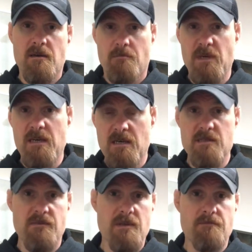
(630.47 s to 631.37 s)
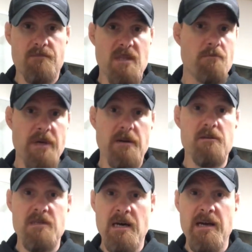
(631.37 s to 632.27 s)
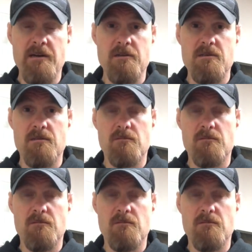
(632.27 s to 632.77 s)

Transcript: because of the bigger tires,